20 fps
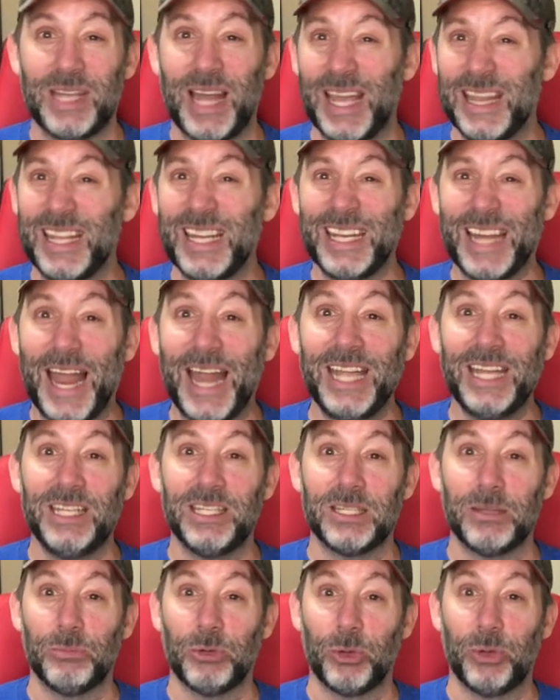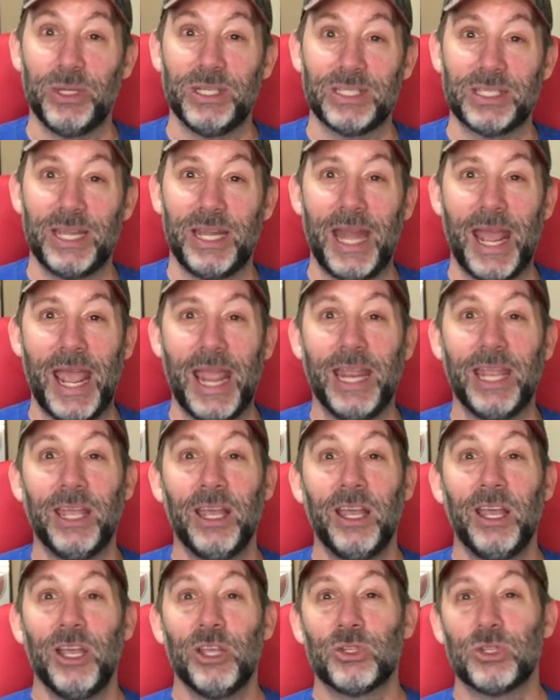I think 90 some degrees today.
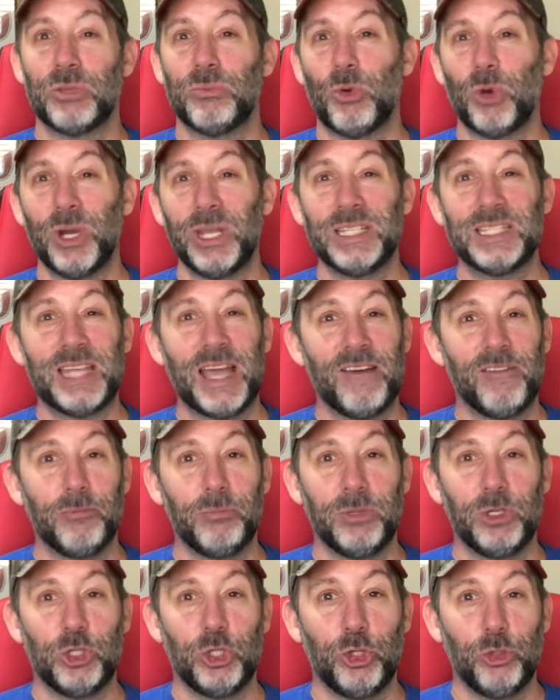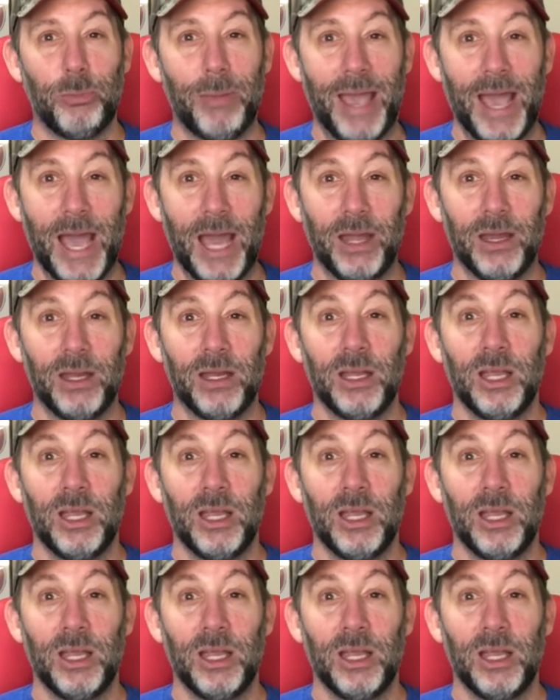So the mornings haven't been too bad.